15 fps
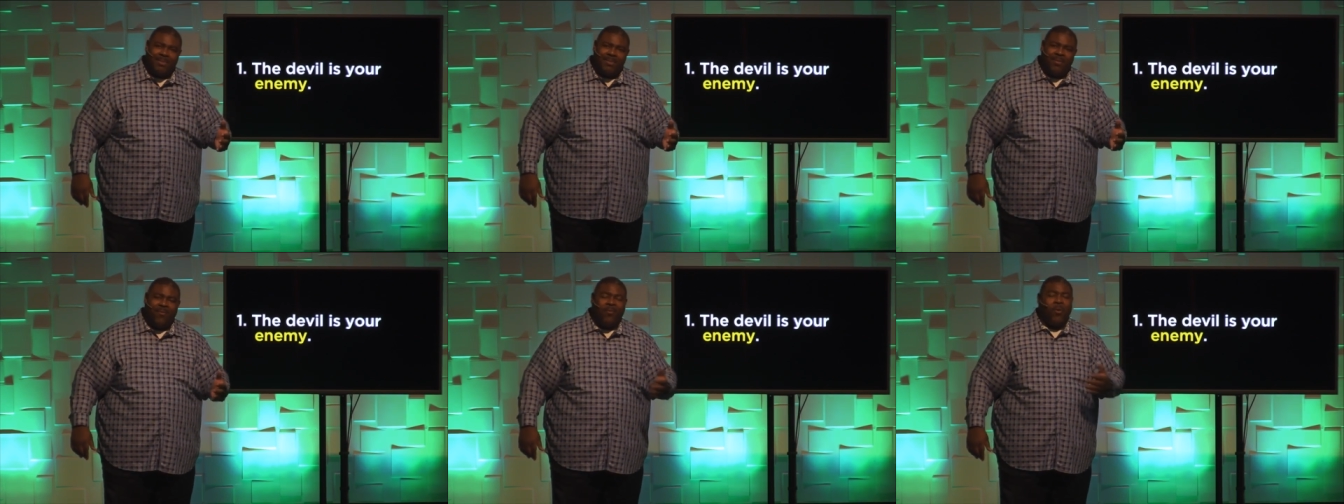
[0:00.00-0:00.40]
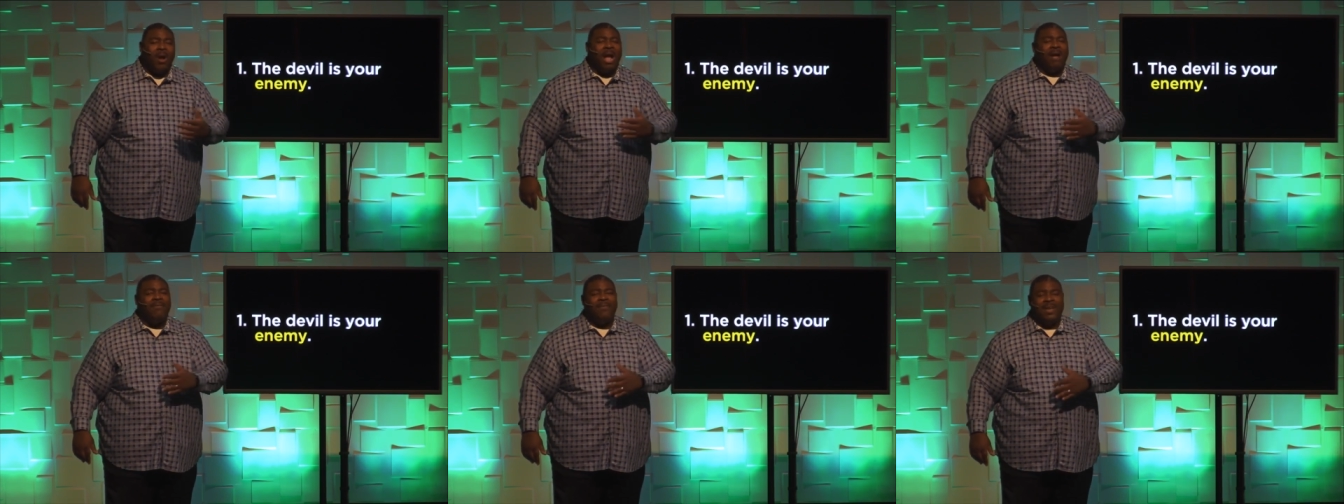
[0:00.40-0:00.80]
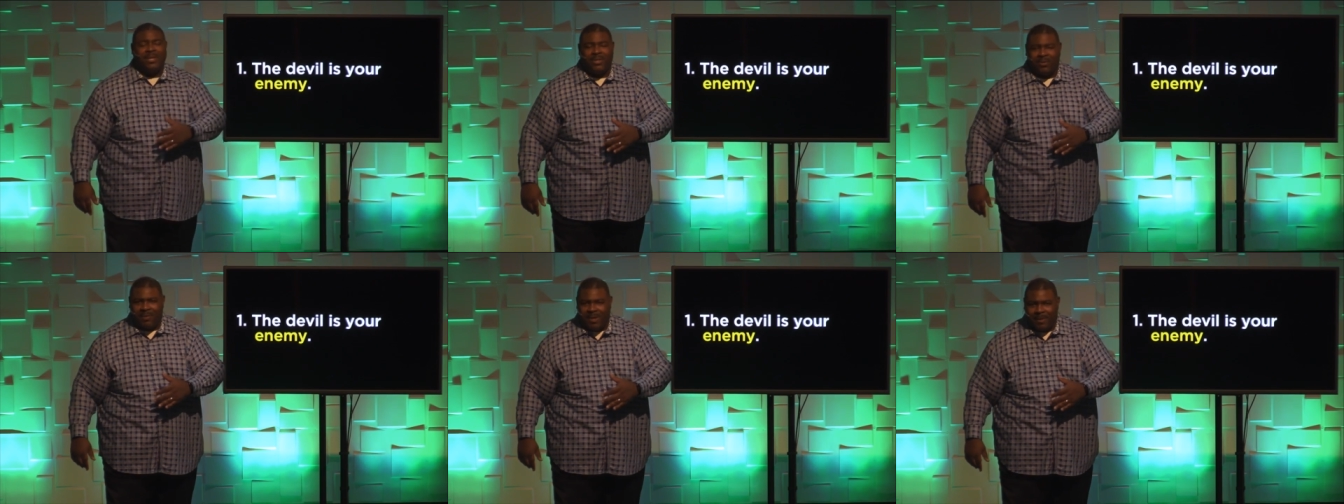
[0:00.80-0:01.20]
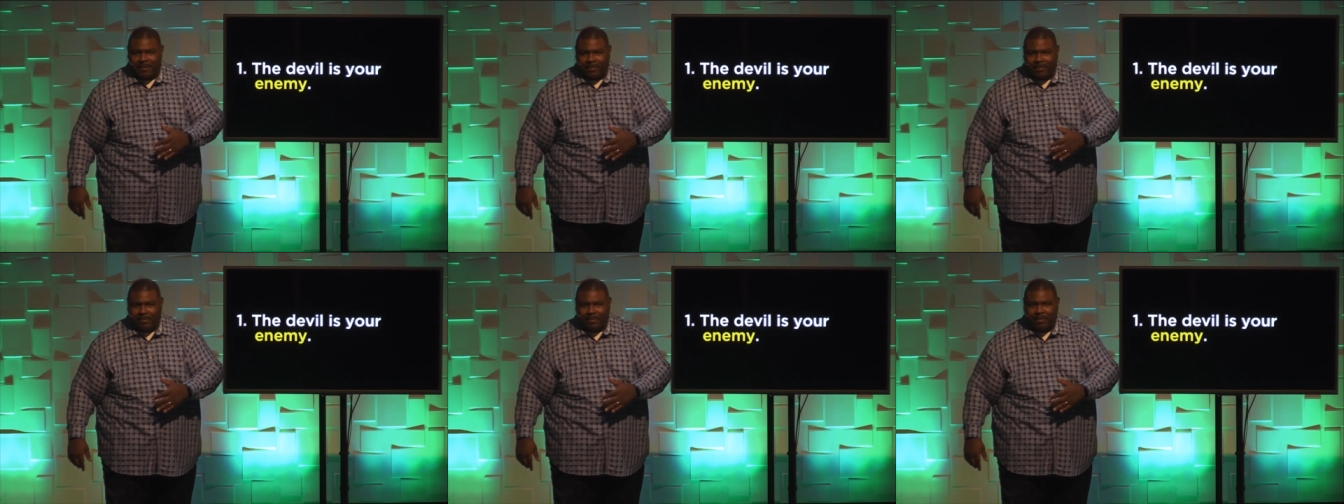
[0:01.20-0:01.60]
for our victory.
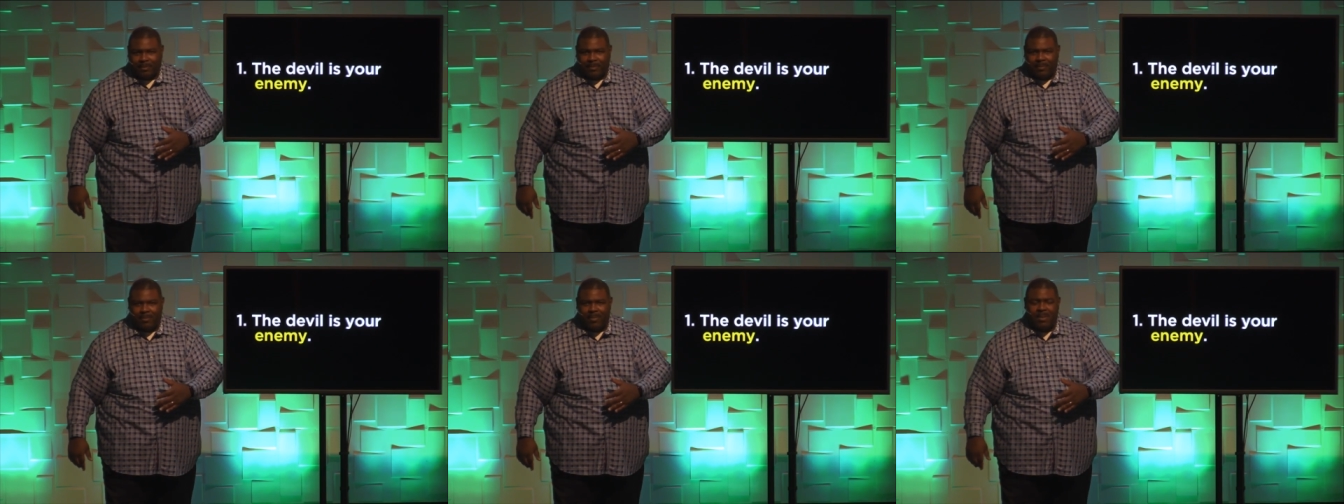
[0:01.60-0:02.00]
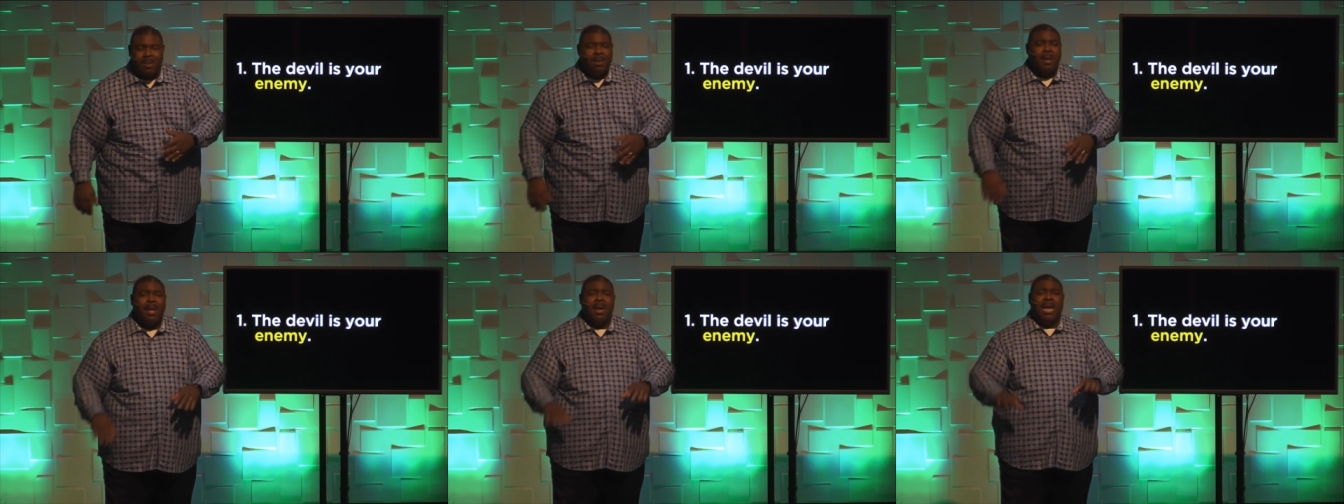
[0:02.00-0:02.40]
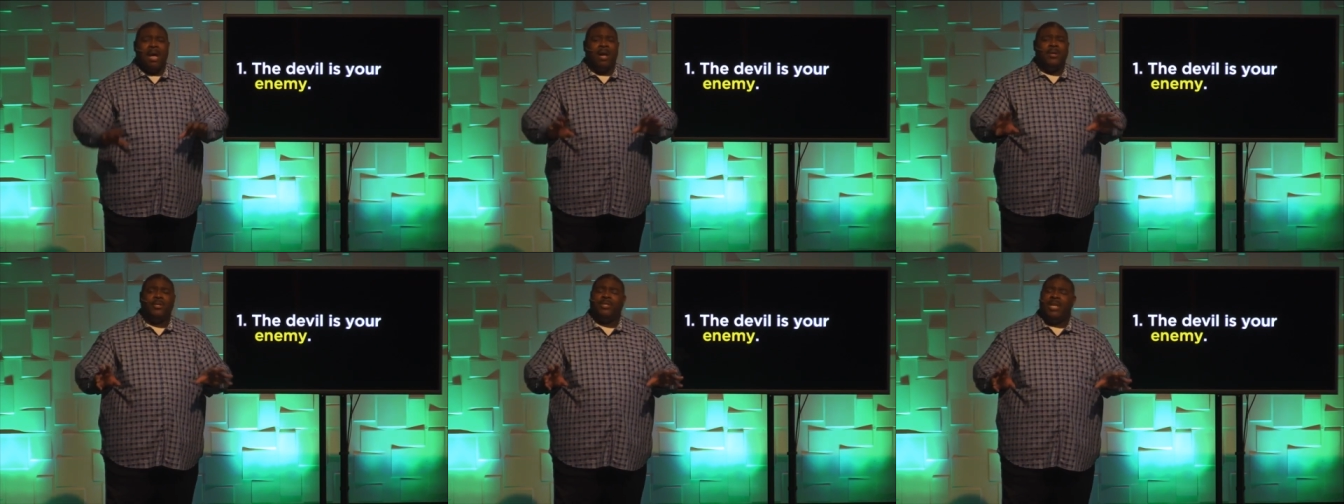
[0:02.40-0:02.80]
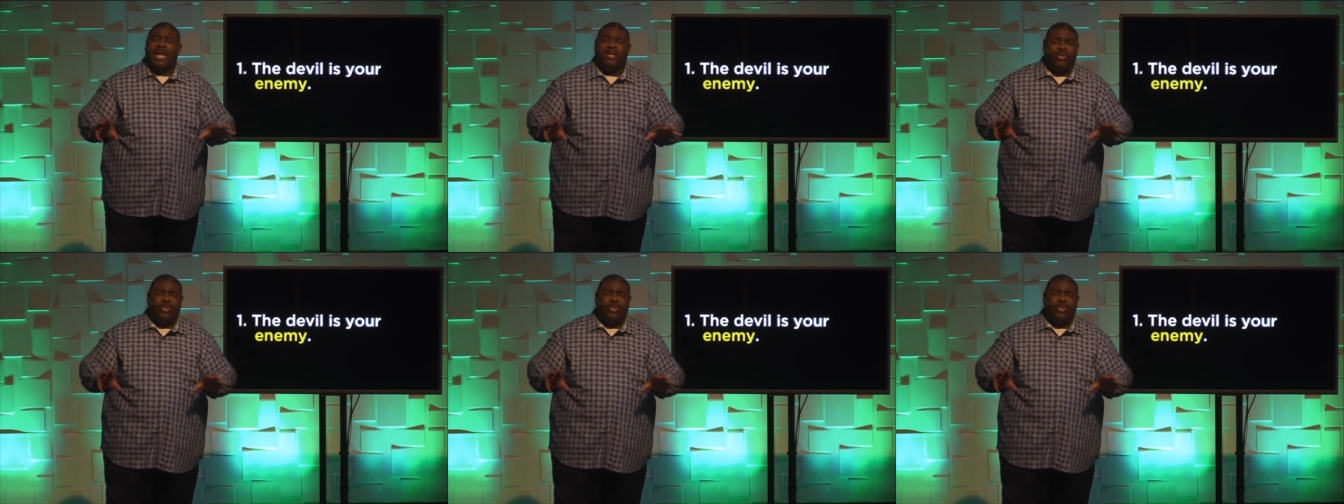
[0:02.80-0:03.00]
Now, understand